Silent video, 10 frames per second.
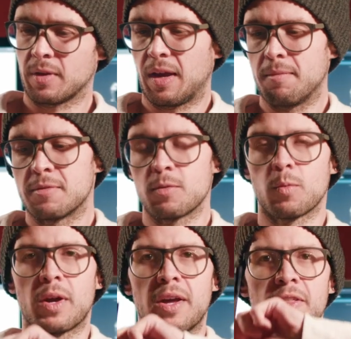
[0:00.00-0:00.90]
Comes
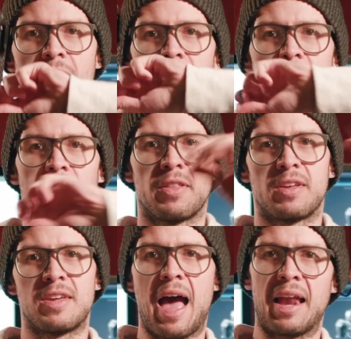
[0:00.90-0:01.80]
with
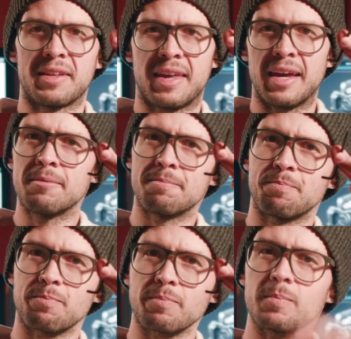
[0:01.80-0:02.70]
your Allen key.
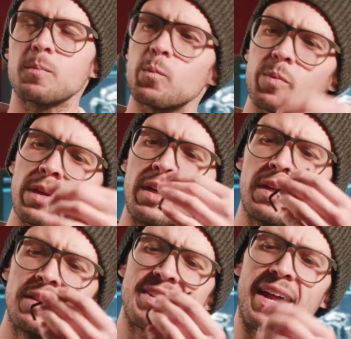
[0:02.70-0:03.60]

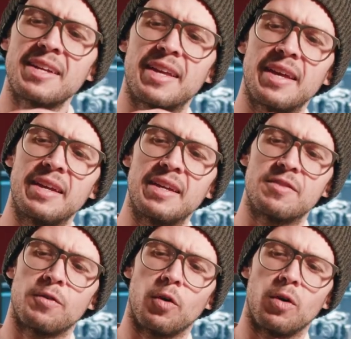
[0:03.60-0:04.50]
This Allen key is
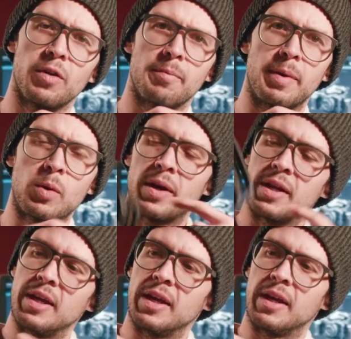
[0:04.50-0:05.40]
for the big one
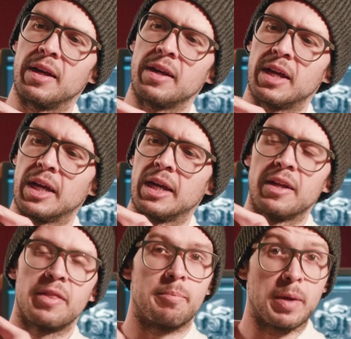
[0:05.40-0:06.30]
here,
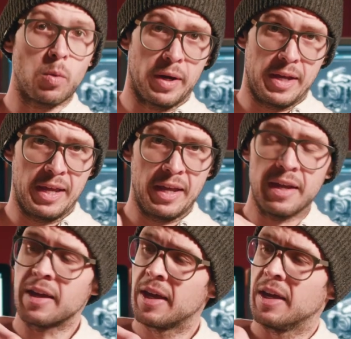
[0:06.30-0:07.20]
the big one here.
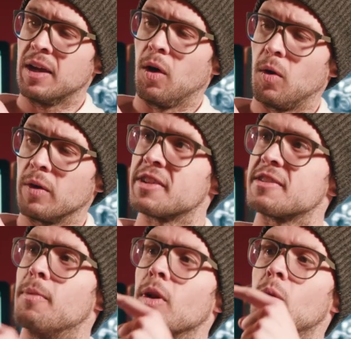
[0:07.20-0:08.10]
All the
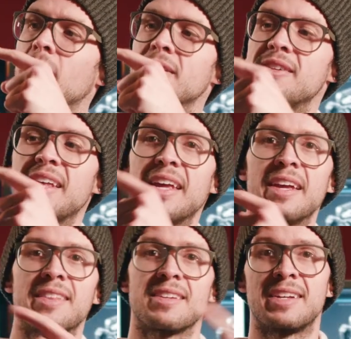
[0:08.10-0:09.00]
smaller ones
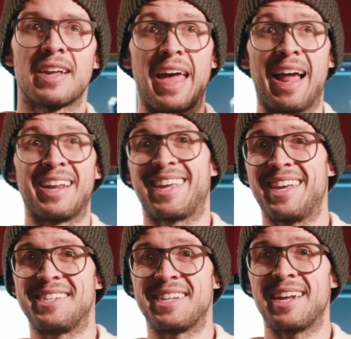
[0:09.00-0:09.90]
here, there's another Allen
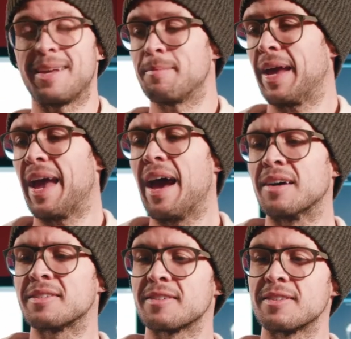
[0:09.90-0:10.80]
key set in my
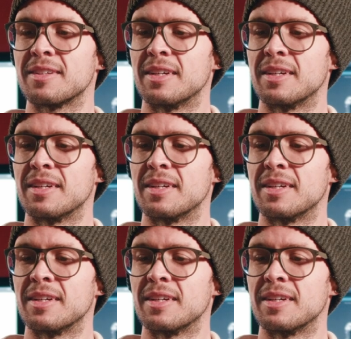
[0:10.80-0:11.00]
house.